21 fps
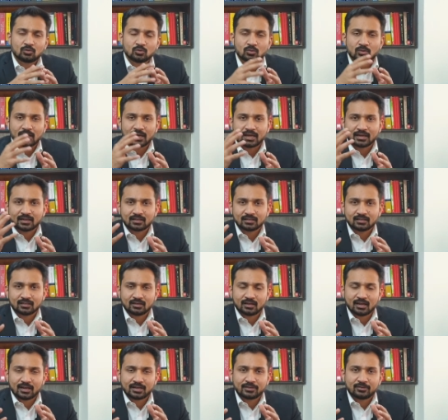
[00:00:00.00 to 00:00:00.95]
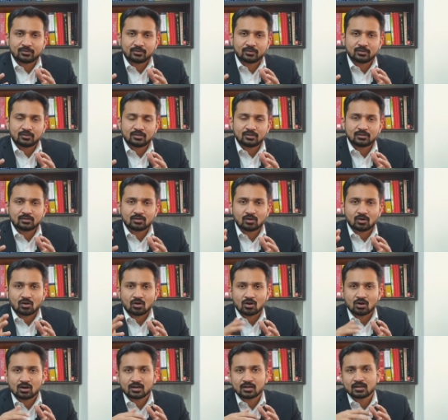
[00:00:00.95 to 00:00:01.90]
to another high court
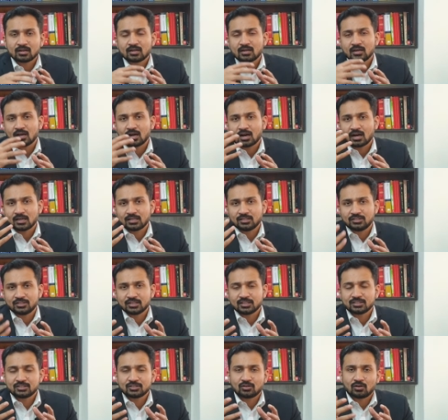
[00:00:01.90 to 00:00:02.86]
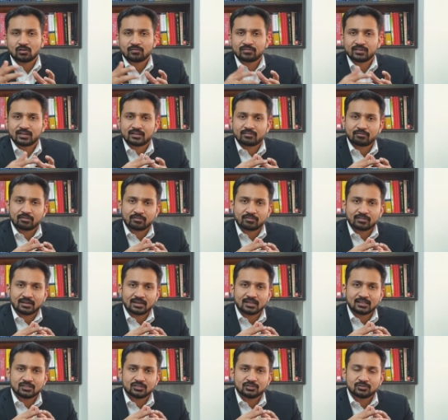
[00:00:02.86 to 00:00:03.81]
or a judge of
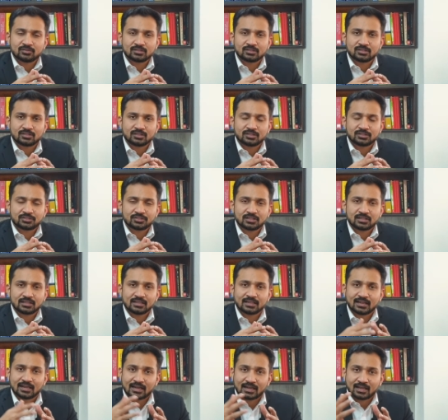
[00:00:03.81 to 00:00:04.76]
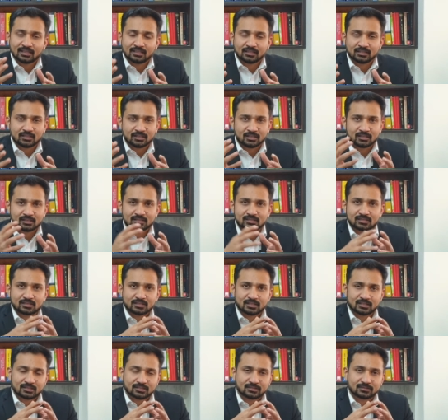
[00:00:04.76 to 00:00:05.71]
equivalent jurisdiction in another
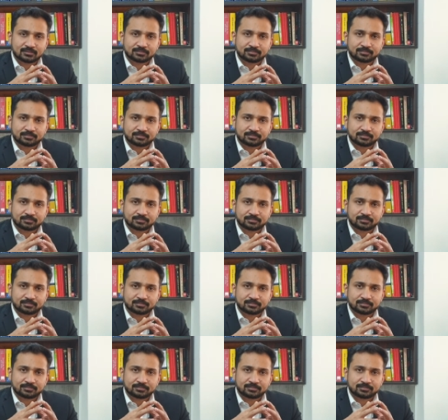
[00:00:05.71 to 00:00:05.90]
state.